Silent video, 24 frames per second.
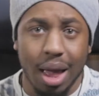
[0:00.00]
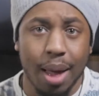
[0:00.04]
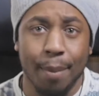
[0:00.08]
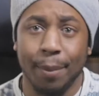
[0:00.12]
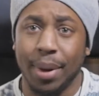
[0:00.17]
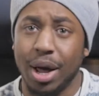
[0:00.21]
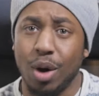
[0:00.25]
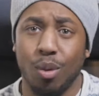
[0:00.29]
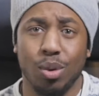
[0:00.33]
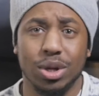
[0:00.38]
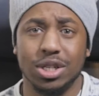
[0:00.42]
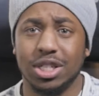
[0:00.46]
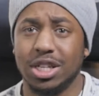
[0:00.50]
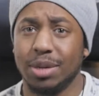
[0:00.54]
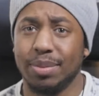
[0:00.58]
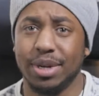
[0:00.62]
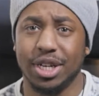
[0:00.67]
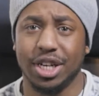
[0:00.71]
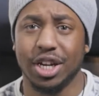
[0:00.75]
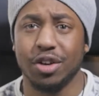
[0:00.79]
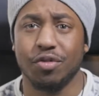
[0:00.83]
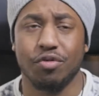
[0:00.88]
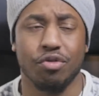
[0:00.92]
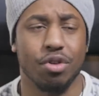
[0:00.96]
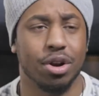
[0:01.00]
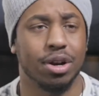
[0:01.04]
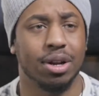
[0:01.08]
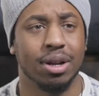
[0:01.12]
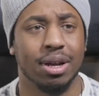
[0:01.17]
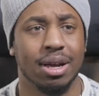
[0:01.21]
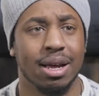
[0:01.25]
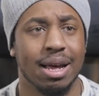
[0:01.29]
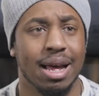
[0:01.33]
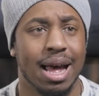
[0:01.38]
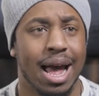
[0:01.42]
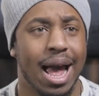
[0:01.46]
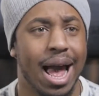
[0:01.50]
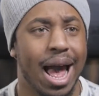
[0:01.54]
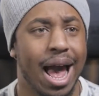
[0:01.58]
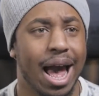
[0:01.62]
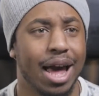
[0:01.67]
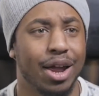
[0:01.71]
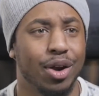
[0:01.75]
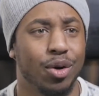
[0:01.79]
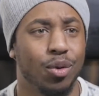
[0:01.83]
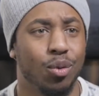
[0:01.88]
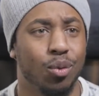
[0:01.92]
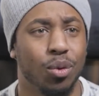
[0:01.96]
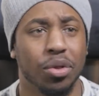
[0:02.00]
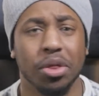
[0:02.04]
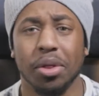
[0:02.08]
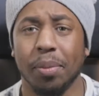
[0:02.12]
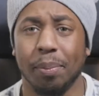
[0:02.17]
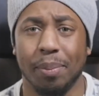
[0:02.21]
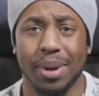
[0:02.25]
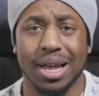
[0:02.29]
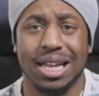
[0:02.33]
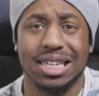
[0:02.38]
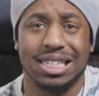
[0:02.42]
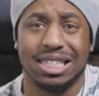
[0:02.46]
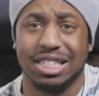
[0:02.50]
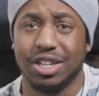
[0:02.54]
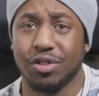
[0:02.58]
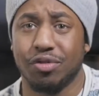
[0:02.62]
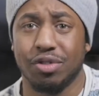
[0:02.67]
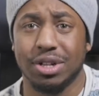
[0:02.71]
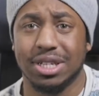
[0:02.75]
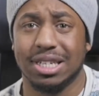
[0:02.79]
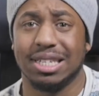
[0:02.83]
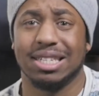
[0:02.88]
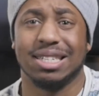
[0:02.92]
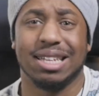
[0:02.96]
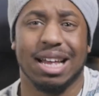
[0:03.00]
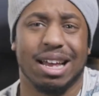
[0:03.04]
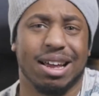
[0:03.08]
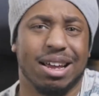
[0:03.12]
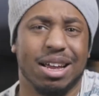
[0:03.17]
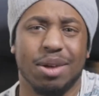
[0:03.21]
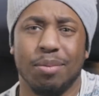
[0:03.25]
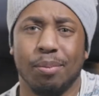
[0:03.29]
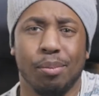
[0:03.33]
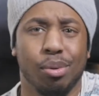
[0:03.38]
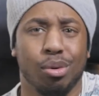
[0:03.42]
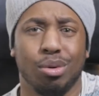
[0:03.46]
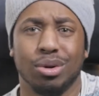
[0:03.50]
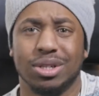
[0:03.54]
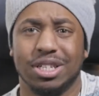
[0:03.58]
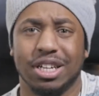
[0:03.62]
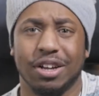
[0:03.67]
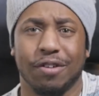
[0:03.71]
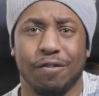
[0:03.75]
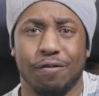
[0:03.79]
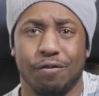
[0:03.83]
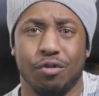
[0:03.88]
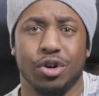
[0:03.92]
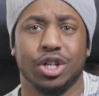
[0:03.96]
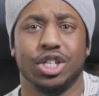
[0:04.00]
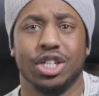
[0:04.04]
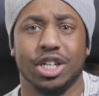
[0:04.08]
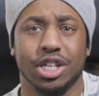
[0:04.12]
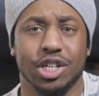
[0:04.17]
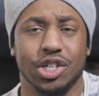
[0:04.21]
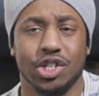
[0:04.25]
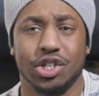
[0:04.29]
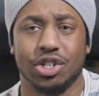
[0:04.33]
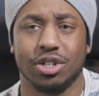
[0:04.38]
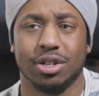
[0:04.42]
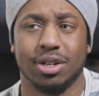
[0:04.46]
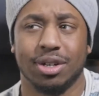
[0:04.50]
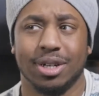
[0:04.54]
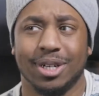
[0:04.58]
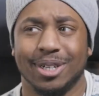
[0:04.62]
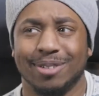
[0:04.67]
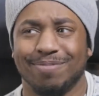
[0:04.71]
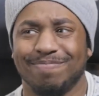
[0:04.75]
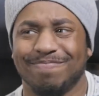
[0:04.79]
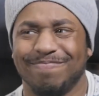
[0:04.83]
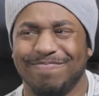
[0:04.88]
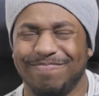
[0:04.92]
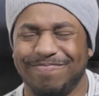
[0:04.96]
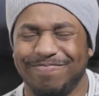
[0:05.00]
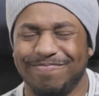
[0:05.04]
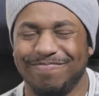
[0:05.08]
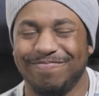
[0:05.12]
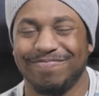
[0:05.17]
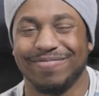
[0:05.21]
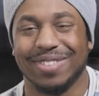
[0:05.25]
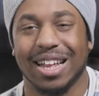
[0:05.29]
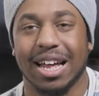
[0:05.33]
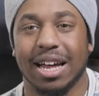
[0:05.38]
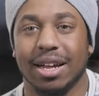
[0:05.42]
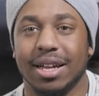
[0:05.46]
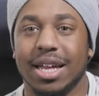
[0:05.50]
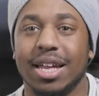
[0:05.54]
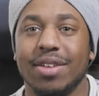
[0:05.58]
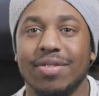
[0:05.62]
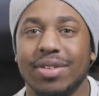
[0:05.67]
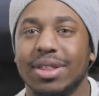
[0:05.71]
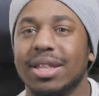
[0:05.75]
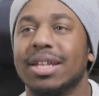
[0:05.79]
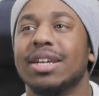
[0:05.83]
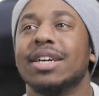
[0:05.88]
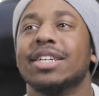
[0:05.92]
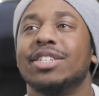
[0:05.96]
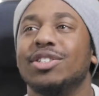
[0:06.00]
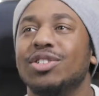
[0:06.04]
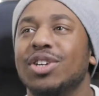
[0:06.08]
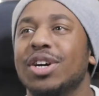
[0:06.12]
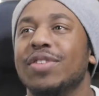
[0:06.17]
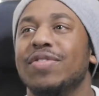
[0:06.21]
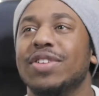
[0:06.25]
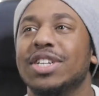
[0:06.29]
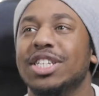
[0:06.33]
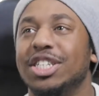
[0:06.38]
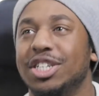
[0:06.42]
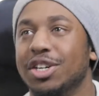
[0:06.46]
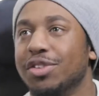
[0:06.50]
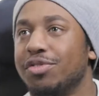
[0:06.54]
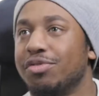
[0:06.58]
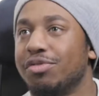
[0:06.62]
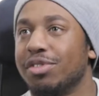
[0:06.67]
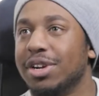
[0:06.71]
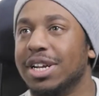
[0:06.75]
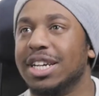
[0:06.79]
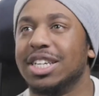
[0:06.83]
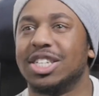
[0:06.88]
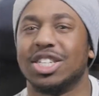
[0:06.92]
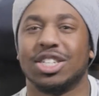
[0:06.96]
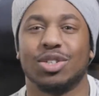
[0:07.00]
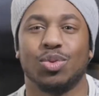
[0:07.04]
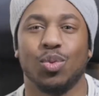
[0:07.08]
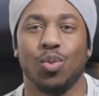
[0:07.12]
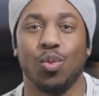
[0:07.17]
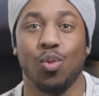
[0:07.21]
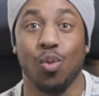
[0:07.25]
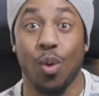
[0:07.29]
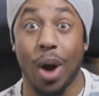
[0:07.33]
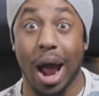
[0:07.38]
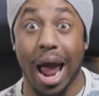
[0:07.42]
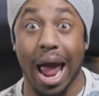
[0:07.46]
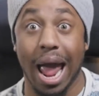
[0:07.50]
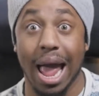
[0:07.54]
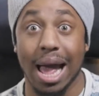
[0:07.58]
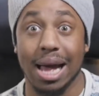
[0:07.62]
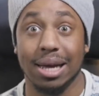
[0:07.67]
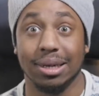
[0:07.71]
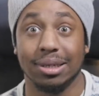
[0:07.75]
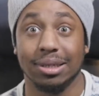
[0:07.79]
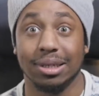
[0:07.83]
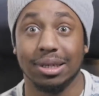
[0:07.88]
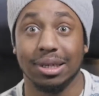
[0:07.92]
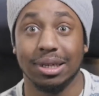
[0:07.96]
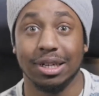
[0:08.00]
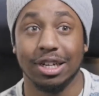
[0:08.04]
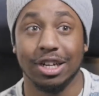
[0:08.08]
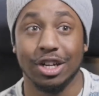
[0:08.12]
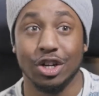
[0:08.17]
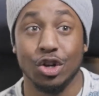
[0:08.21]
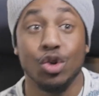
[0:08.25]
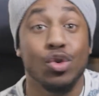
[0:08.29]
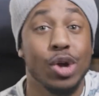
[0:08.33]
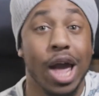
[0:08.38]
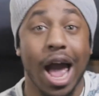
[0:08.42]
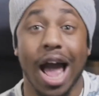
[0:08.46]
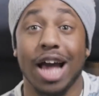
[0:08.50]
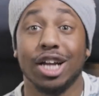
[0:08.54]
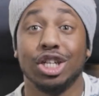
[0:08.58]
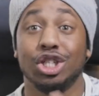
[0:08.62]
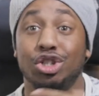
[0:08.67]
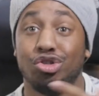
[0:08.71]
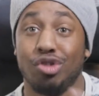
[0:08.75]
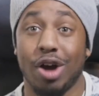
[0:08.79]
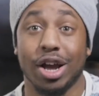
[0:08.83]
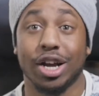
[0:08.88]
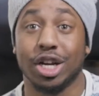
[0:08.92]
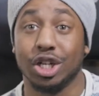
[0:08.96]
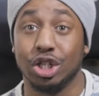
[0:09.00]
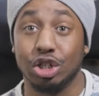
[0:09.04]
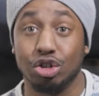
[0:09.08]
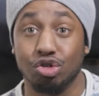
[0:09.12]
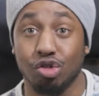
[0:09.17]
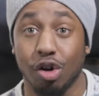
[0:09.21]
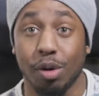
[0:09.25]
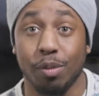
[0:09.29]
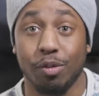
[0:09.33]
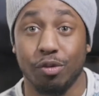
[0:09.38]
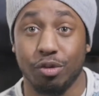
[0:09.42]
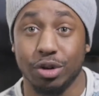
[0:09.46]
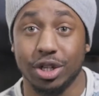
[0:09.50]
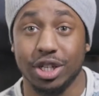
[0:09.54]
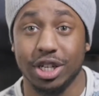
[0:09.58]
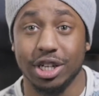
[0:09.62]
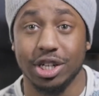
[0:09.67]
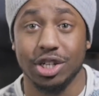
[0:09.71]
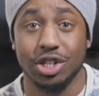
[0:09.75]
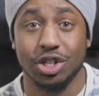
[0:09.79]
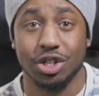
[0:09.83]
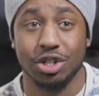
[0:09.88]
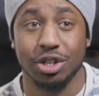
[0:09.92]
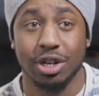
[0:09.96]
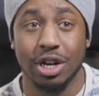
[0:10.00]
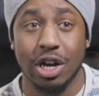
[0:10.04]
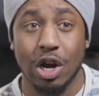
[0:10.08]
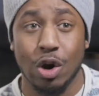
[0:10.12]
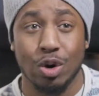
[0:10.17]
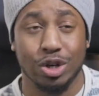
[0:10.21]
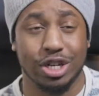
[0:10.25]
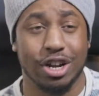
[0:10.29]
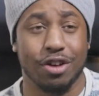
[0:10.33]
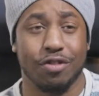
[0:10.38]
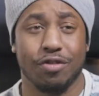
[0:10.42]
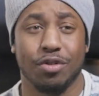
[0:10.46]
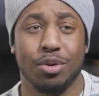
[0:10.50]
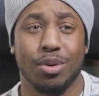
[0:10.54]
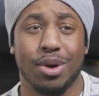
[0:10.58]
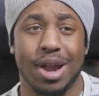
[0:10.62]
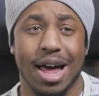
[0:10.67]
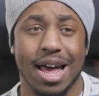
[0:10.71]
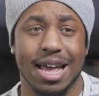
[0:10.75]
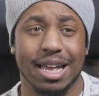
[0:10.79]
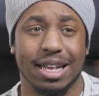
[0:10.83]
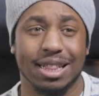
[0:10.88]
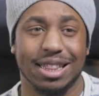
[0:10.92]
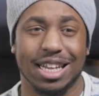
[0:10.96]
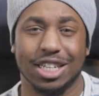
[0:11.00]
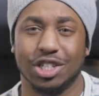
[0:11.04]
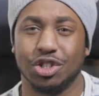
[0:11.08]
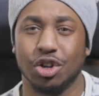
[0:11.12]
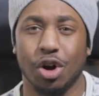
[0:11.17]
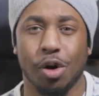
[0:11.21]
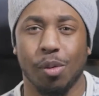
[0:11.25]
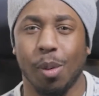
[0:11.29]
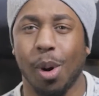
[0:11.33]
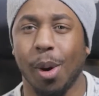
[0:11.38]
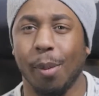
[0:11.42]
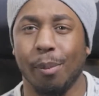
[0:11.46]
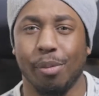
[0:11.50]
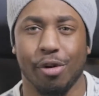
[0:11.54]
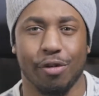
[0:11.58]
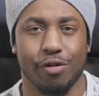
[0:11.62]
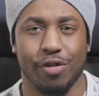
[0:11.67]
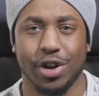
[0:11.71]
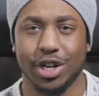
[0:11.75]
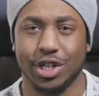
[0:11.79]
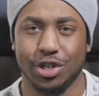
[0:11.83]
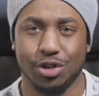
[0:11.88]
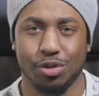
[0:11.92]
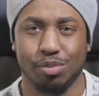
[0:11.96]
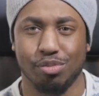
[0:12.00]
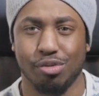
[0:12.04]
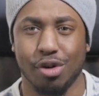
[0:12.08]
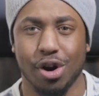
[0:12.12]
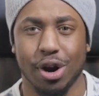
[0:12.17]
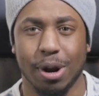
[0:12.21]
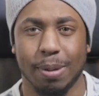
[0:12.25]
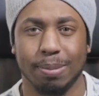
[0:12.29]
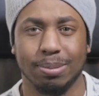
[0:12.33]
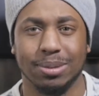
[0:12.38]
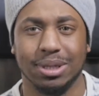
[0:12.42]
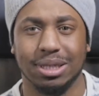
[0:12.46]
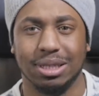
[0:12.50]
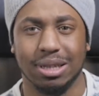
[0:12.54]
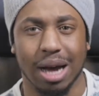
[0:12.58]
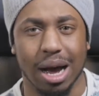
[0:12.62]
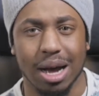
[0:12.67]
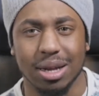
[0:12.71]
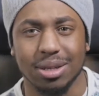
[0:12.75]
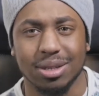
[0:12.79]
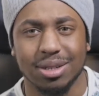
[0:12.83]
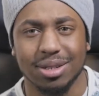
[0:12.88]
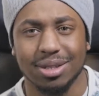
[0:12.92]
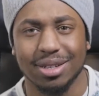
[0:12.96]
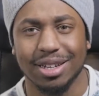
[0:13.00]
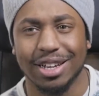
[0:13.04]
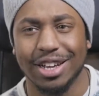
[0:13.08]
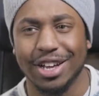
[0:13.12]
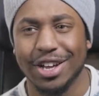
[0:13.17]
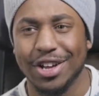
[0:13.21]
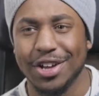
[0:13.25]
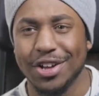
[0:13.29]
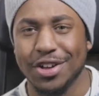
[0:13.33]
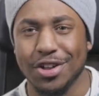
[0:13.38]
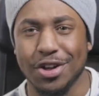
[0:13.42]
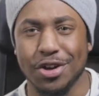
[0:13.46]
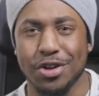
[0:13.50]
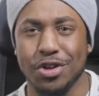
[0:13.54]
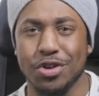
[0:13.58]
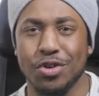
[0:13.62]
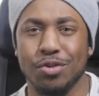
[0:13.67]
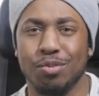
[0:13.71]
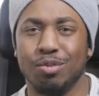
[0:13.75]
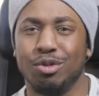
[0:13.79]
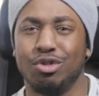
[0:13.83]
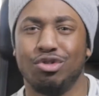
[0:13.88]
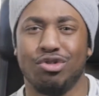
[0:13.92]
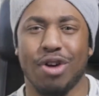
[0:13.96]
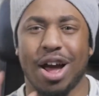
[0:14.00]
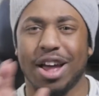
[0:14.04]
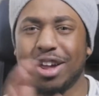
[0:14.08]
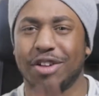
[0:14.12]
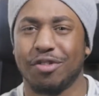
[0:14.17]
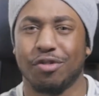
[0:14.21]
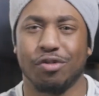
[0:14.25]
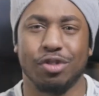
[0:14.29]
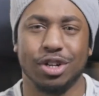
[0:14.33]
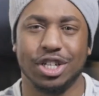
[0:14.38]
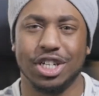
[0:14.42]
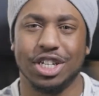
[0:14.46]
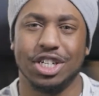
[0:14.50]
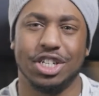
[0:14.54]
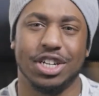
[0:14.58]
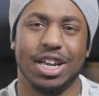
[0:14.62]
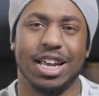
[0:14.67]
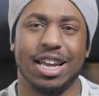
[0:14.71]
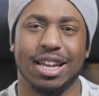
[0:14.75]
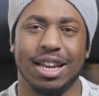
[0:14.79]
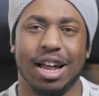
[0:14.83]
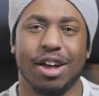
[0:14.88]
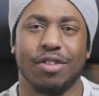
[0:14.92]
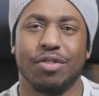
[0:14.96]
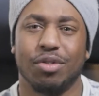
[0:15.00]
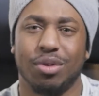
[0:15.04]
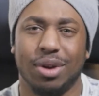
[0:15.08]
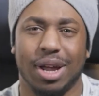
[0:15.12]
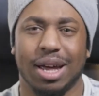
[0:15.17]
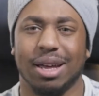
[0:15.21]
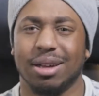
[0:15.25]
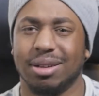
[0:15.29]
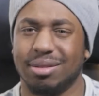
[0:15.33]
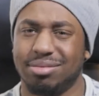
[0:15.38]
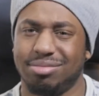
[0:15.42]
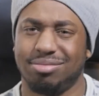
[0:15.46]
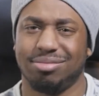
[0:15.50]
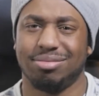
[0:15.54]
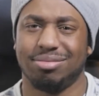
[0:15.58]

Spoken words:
But it wants to be different. And one of the biggest differences is importing footage. It's not even different, it's just weird. You can drag and drop footage, which I feel like that's not what a professional program does. You know, you drag footage in. I feel like